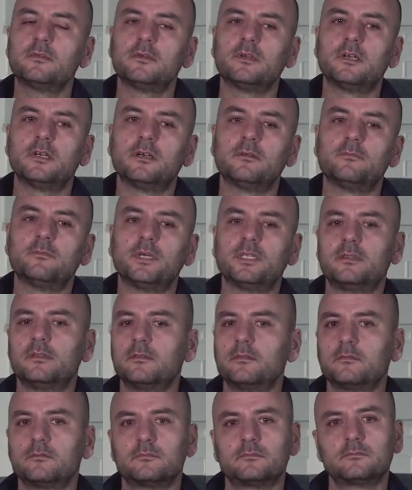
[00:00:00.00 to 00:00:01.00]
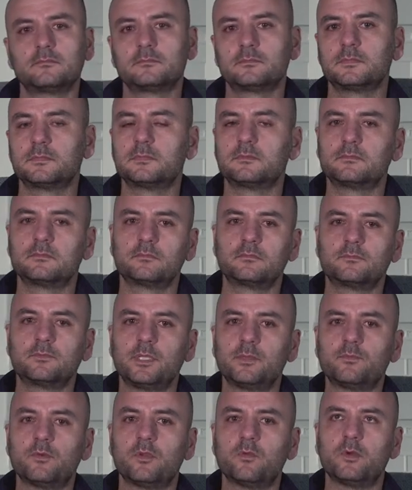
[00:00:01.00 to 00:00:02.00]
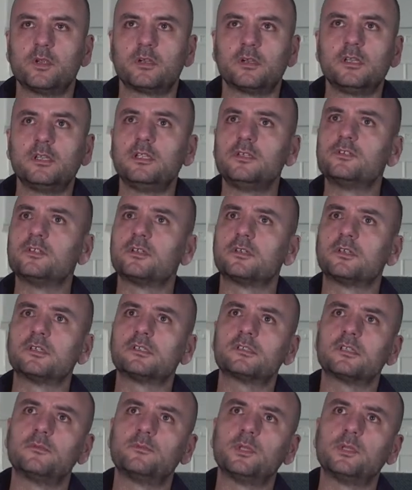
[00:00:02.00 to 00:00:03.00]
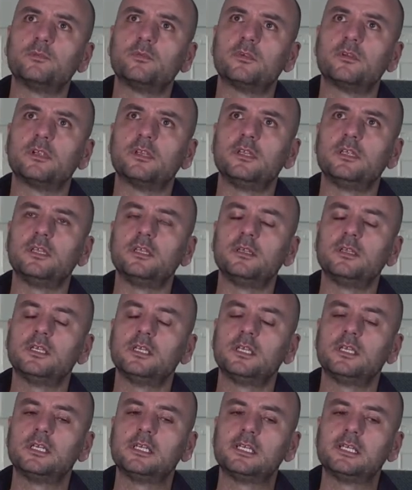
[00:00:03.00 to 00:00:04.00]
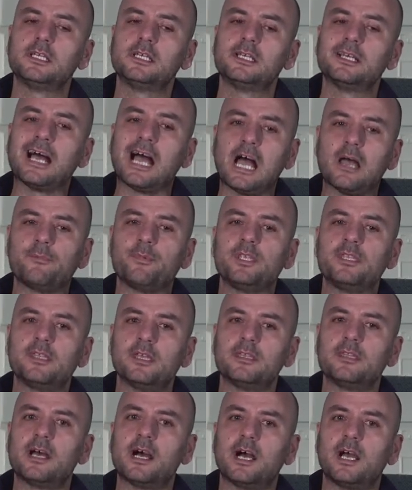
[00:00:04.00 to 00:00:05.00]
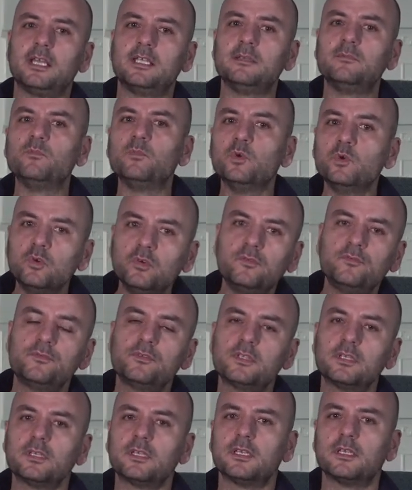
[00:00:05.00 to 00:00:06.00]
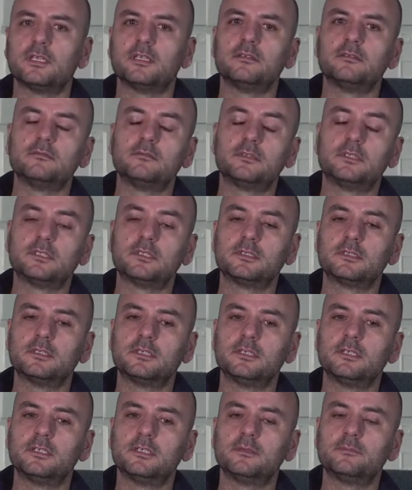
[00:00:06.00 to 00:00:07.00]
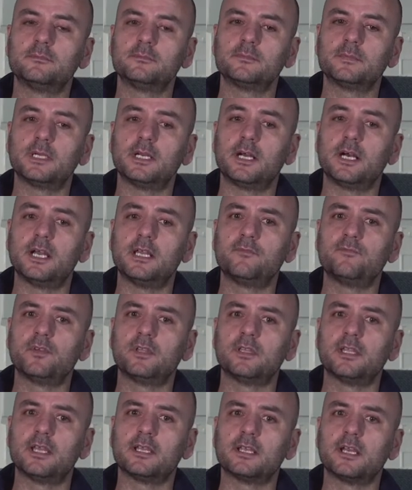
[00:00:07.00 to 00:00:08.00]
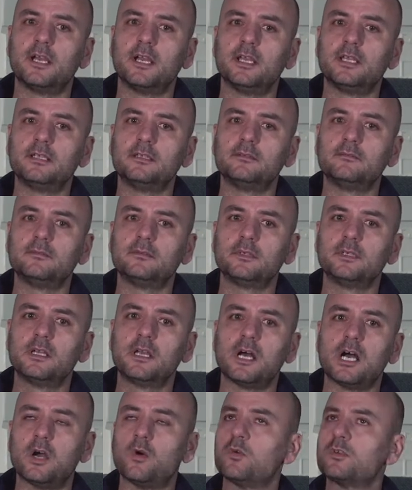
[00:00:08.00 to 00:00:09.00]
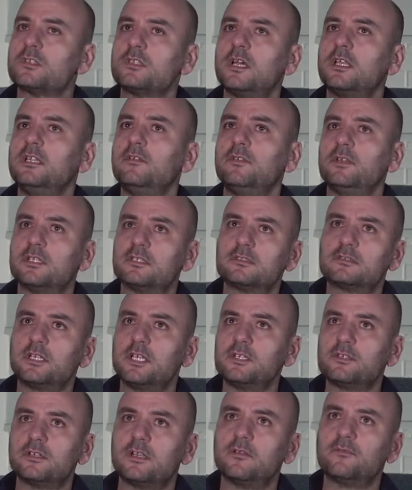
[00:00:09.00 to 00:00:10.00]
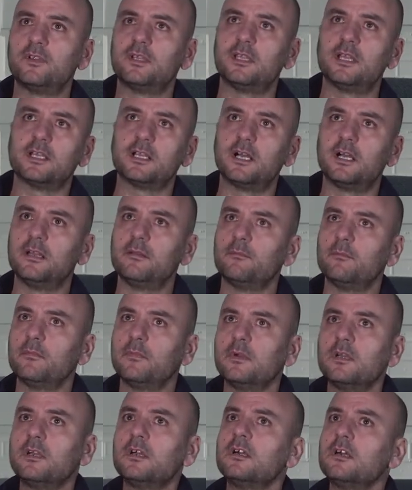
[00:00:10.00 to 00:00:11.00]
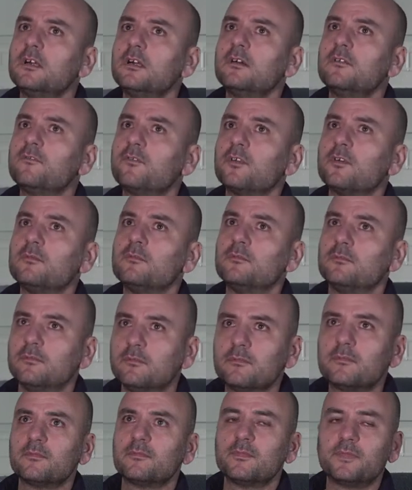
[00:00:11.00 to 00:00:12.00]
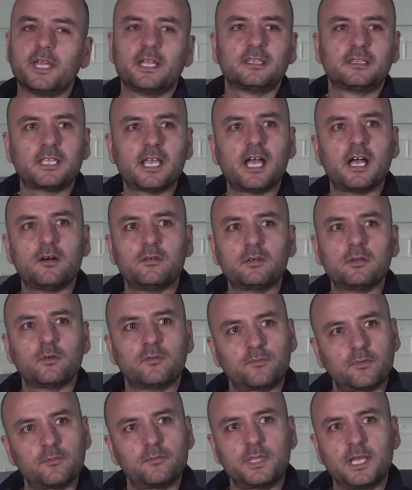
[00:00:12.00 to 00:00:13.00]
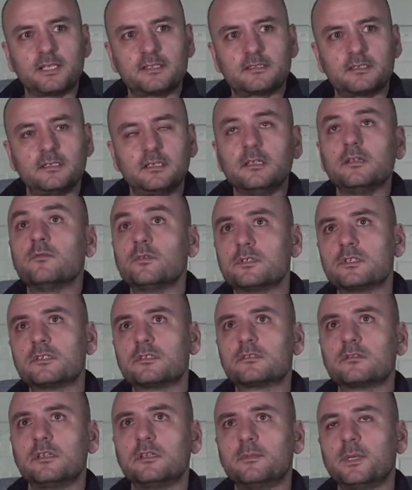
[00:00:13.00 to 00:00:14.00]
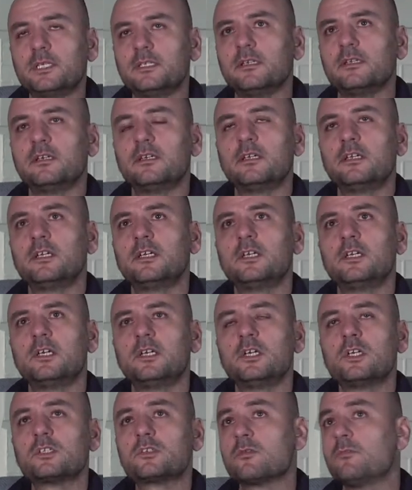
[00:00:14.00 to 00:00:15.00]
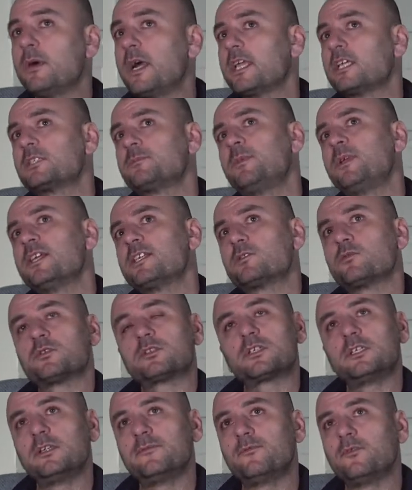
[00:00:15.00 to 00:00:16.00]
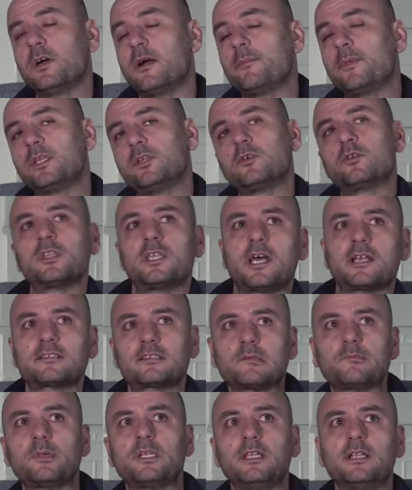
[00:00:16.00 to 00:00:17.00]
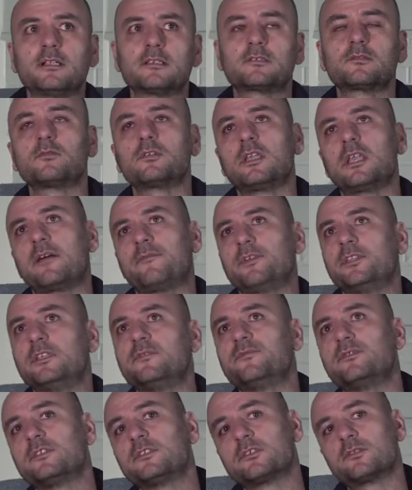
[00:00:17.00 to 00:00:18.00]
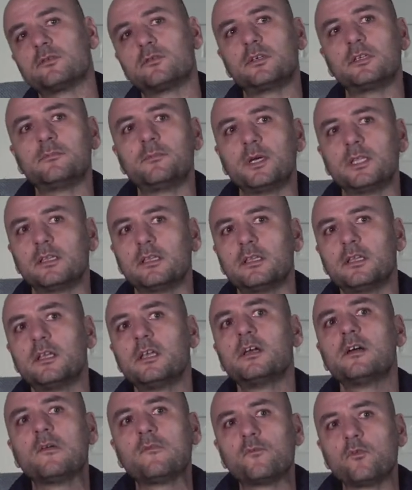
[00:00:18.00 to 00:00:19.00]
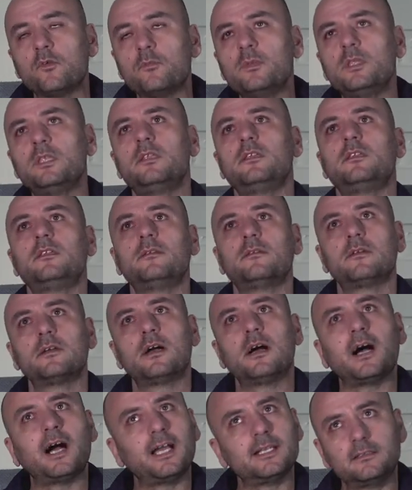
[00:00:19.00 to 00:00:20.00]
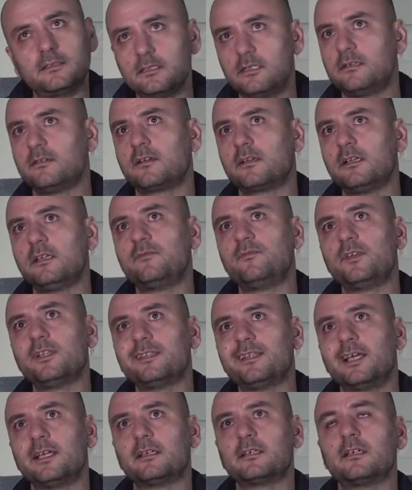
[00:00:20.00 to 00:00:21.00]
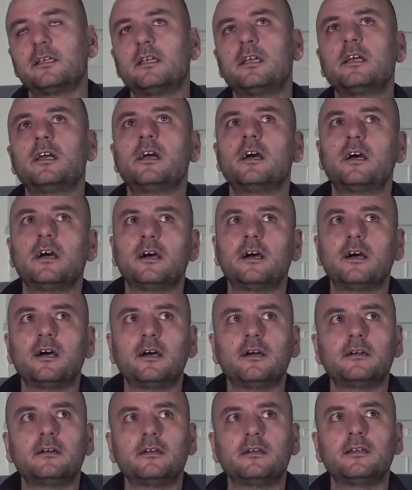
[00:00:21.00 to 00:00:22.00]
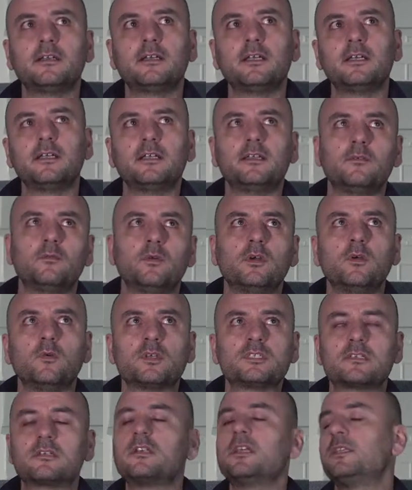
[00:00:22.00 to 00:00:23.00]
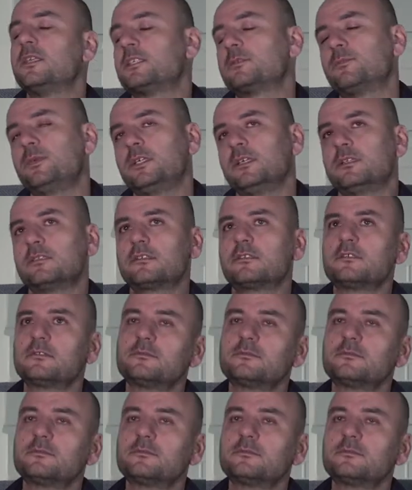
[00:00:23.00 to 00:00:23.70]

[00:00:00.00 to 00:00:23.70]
Um, but people were really generous and people really happy that I moved. And um, I feel like I, I was not even a stranger. I feel like I'm from that town or from that city, which is Soleimania. So my experience was really, I mean, you could ask somebody else who could have a different story, but for me, I didn't really feel like it, it was a great experience.